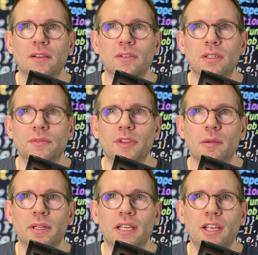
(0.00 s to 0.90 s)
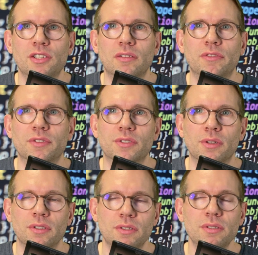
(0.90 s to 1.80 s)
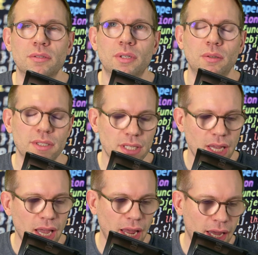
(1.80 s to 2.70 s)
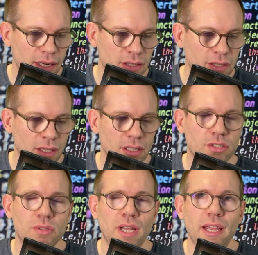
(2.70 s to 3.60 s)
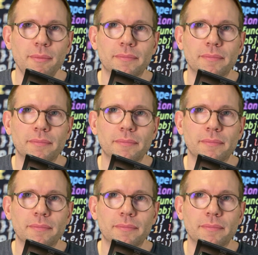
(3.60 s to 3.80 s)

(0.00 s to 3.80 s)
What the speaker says: the application for certain user roles. And today,